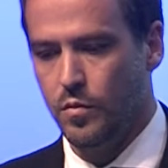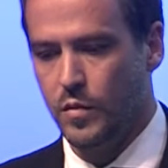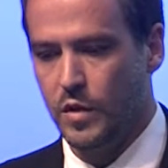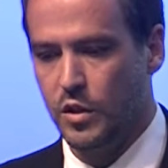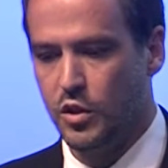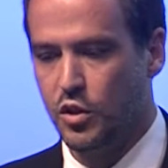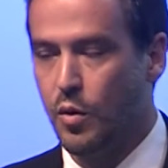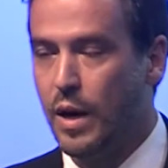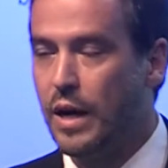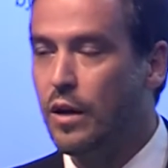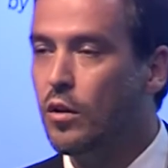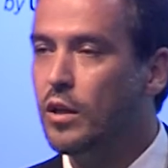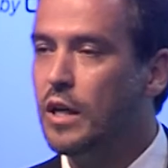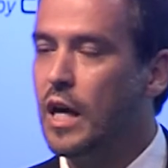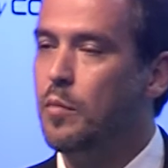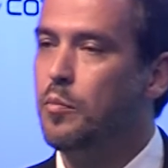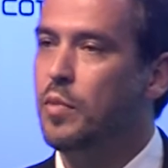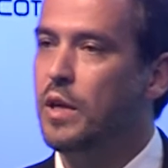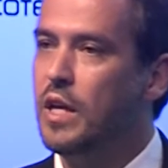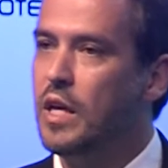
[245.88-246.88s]
So
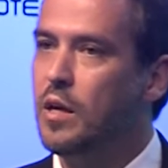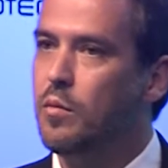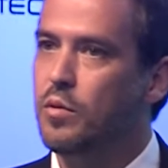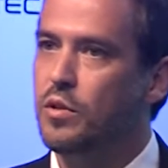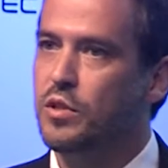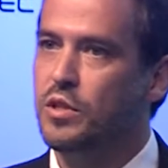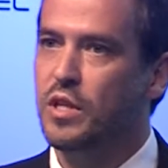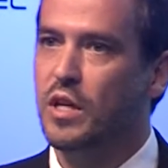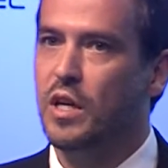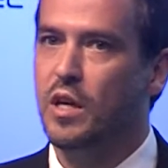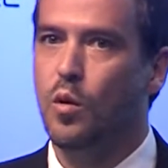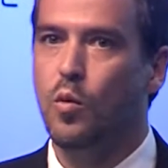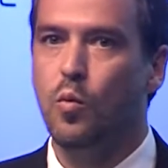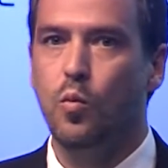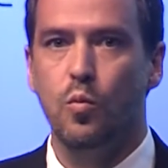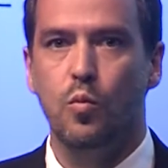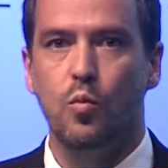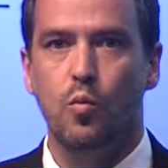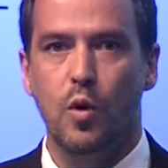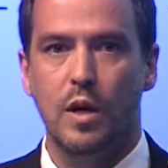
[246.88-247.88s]
ECHOCAP enables a
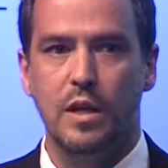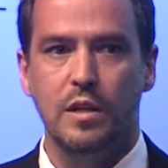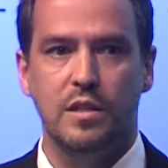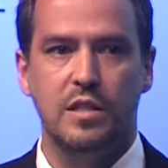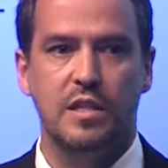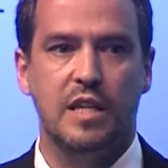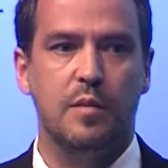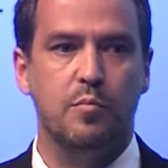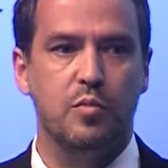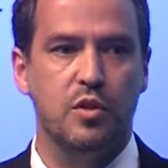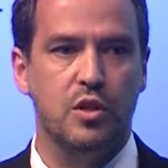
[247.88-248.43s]
one-step